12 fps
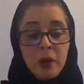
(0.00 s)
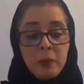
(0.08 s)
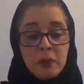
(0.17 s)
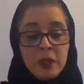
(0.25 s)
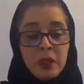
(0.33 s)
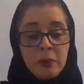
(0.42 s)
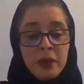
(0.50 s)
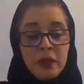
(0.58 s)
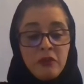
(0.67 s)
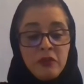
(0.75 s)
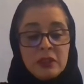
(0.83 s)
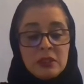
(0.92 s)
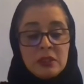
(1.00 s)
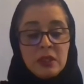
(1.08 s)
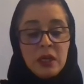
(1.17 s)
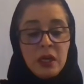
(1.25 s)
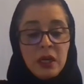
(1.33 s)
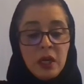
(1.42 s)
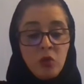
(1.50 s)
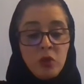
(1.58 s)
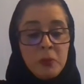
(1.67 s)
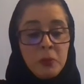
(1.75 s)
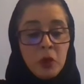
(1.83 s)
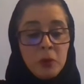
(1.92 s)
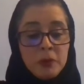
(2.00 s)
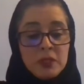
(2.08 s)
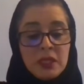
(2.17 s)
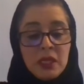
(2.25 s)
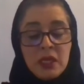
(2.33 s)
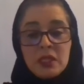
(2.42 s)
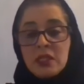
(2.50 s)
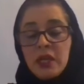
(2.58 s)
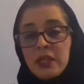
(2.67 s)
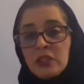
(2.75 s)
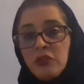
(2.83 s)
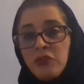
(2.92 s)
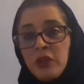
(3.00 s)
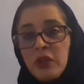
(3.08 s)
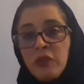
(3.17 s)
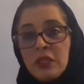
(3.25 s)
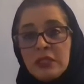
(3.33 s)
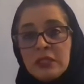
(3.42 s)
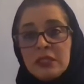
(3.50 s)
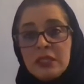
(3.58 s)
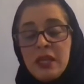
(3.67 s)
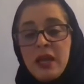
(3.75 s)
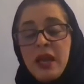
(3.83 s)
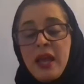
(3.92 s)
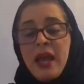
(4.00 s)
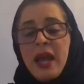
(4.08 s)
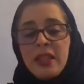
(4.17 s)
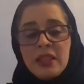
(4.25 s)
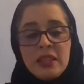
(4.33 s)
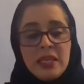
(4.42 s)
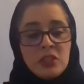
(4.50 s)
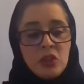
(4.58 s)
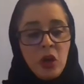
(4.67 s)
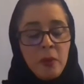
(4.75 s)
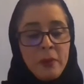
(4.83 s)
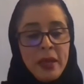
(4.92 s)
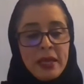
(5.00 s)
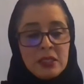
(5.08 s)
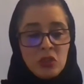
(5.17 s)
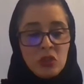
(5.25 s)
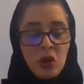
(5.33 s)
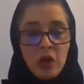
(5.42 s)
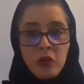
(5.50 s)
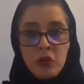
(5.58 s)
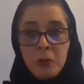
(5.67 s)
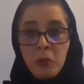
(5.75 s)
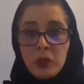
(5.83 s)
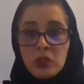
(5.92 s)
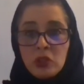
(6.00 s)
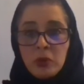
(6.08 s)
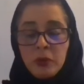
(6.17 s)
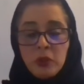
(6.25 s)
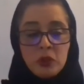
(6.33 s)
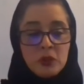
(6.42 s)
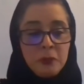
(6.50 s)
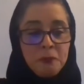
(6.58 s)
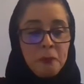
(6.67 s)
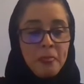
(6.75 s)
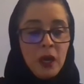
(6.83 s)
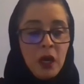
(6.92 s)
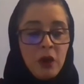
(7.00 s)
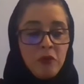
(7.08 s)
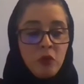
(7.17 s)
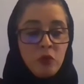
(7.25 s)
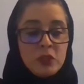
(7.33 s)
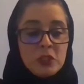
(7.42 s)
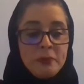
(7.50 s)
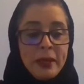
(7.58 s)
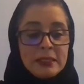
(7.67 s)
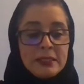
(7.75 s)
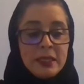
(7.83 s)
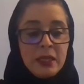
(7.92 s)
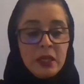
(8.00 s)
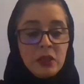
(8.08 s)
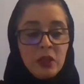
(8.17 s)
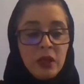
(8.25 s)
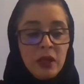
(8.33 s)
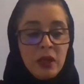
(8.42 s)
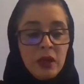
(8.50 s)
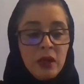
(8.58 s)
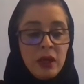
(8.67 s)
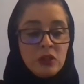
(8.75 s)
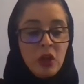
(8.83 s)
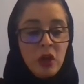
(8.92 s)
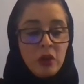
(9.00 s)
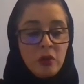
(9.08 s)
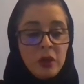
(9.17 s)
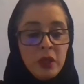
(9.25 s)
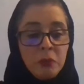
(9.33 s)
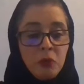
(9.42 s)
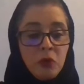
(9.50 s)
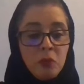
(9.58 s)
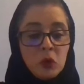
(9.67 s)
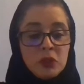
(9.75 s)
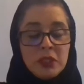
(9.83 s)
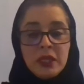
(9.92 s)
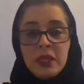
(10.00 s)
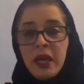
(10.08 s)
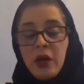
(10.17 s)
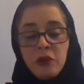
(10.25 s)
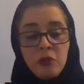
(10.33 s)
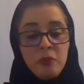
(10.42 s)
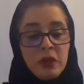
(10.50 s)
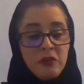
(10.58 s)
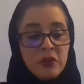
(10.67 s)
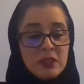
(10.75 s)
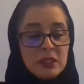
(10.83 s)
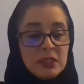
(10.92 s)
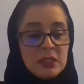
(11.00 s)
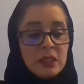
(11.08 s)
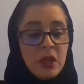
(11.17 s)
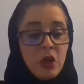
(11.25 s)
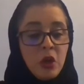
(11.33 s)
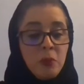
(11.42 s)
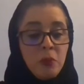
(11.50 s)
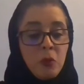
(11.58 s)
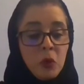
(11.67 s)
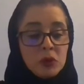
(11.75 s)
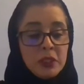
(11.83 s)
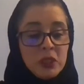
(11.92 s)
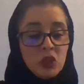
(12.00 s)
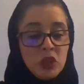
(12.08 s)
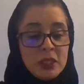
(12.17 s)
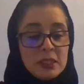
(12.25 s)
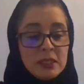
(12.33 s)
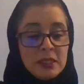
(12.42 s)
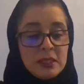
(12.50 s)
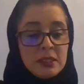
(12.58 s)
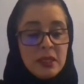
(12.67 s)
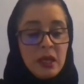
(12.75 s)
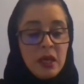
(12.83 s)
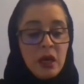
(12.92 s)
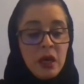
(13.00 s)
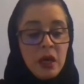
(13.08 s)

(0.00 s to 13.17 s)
public benefit, repurposing, scientific validity, and these are based on the principles of respecting autonomy, promoting health beneficence, promoting justice,